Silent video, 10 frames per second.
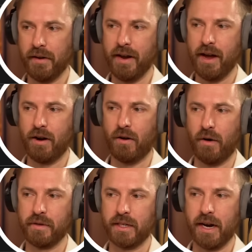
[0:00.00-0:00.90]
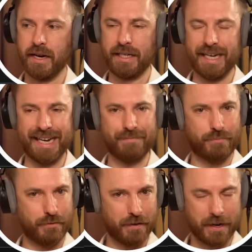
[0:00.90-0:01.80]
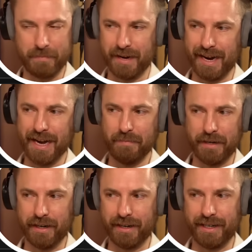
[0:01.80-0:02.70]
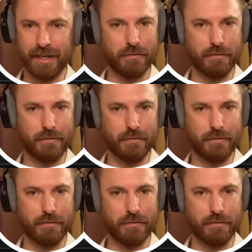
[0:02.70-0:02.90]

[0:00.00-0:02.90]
Now, obviously, I need to provide my API key